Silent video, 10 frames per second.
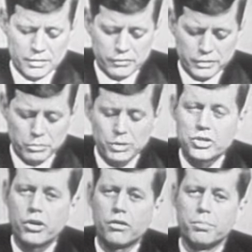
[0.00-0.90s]
Federal
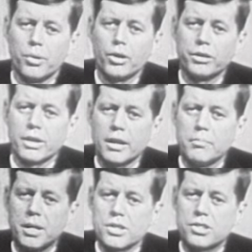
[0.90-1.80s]
Reserve Board can
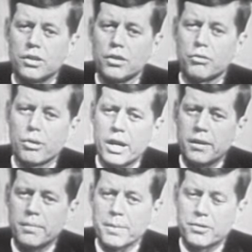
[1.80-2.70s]
administer the
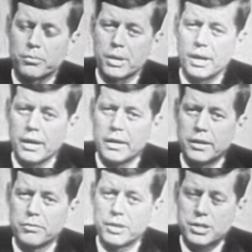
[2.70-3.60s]
credit
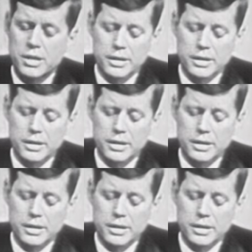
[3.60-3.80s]
supply of this